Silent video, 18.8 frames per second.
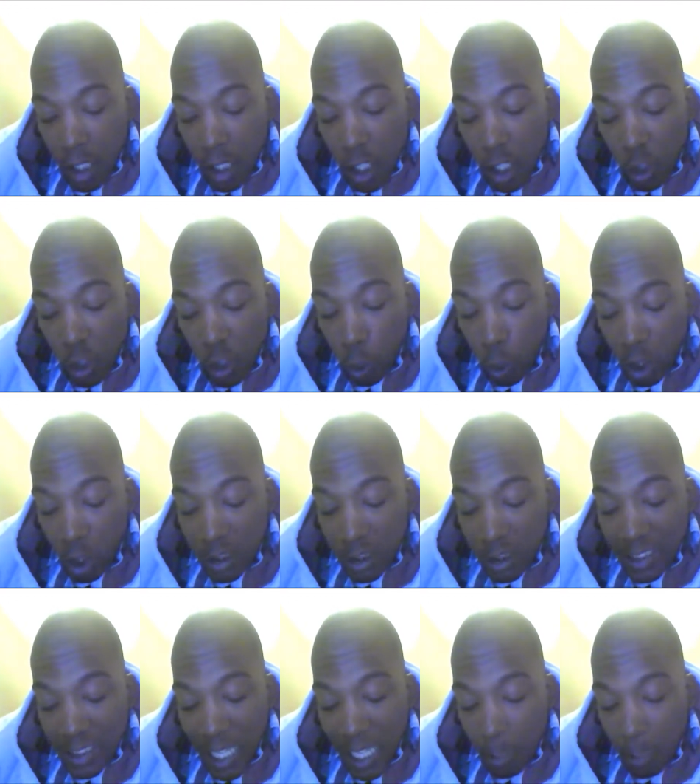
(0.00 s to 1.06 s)
The world is
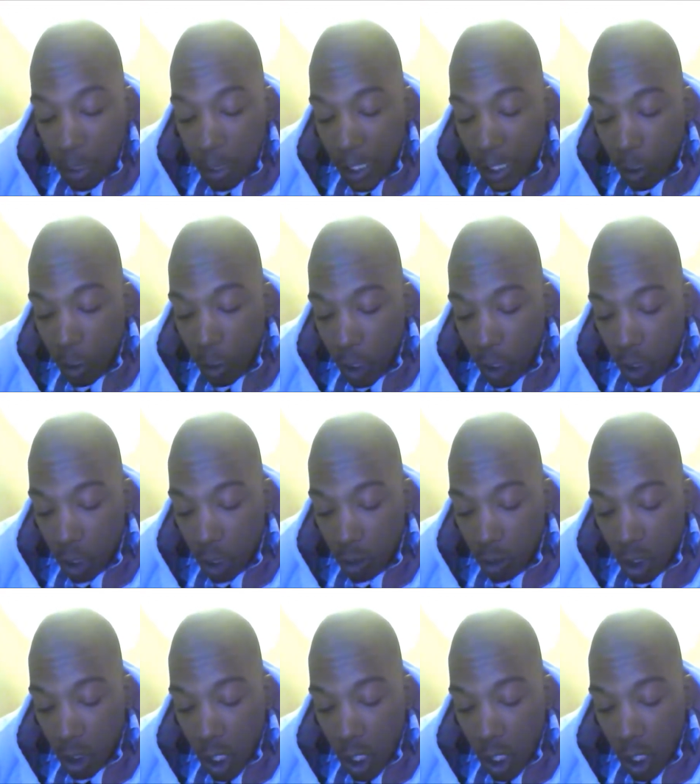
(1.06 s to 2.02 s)
not a playground.